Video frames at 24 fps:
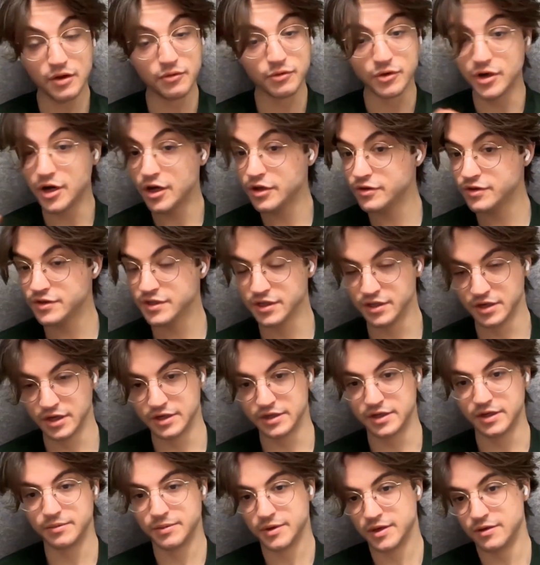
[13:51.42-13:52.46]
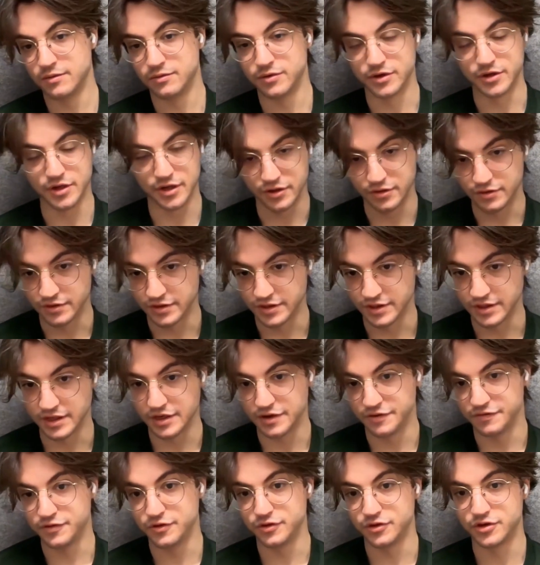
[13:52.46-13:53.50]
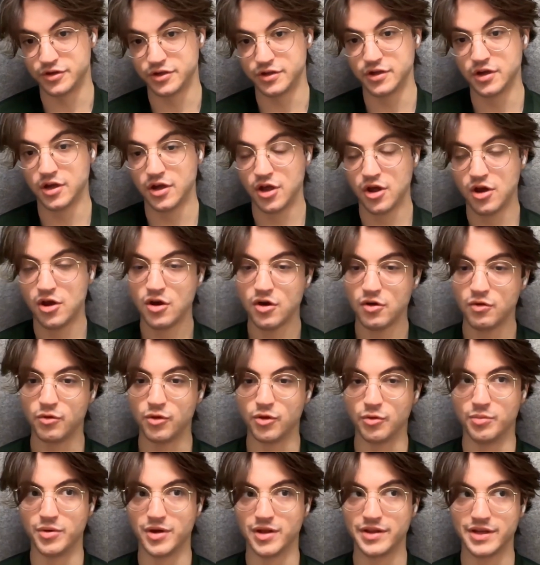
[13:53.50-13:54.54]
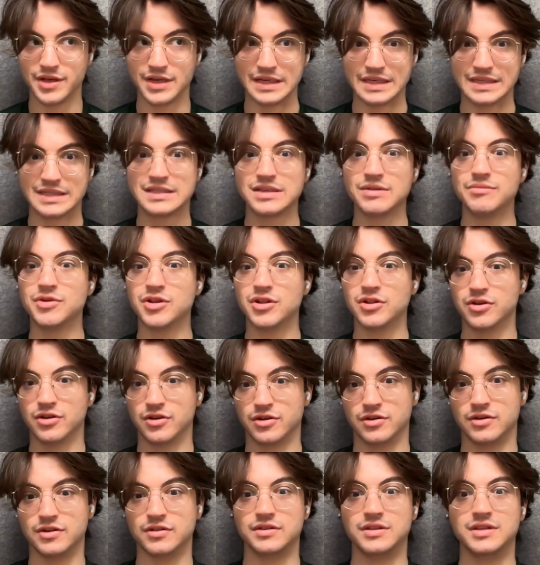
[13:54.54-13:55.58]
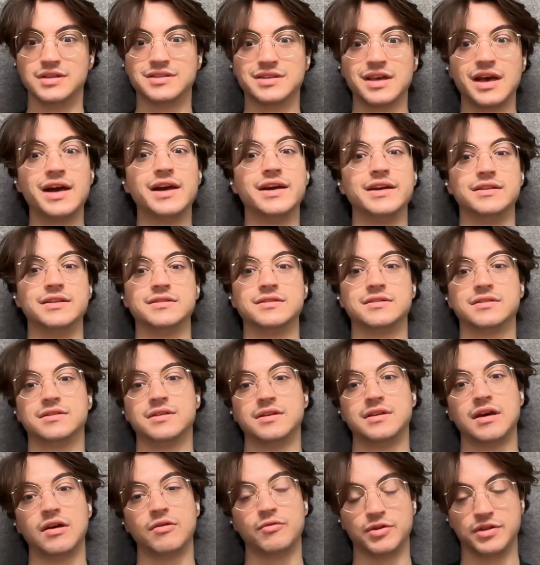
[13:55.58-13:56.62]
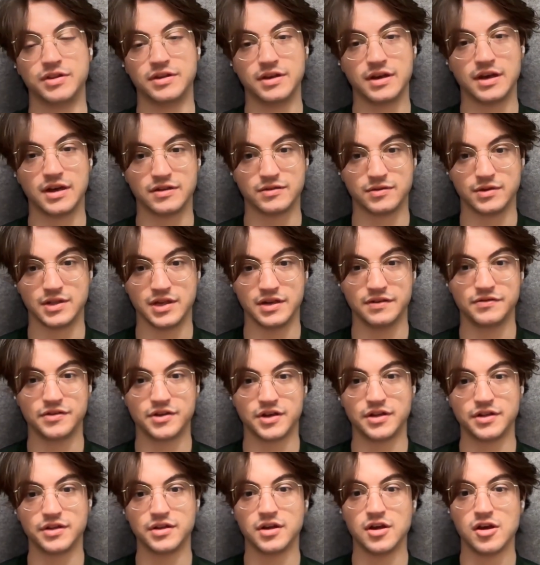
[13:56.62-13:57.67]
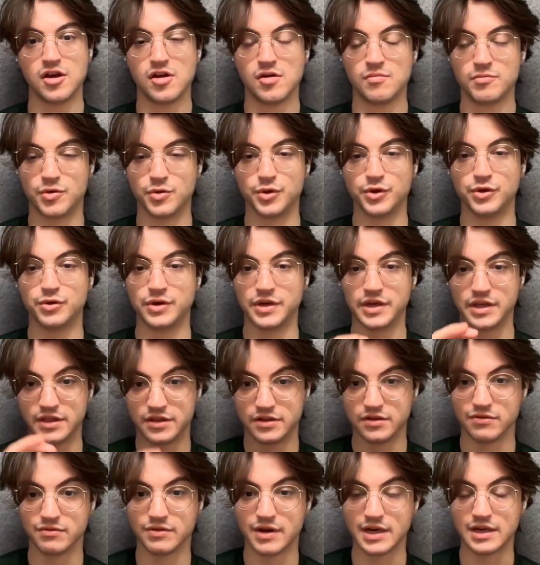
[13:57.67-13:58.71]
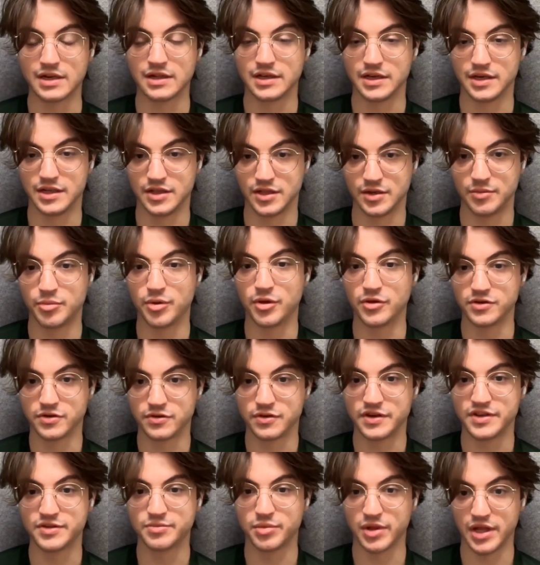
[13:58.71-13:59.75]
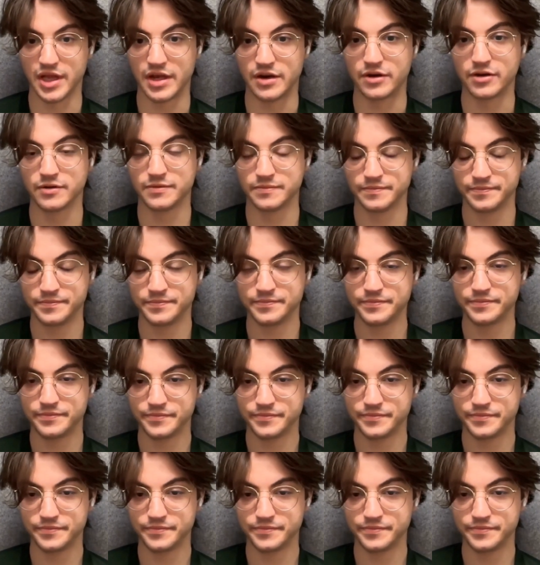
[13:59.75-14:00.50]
And we're not using DuckDB, we're not using Data Fusion. We're building similar designs as what they've done, but we're doing it directly in the Postgres planners.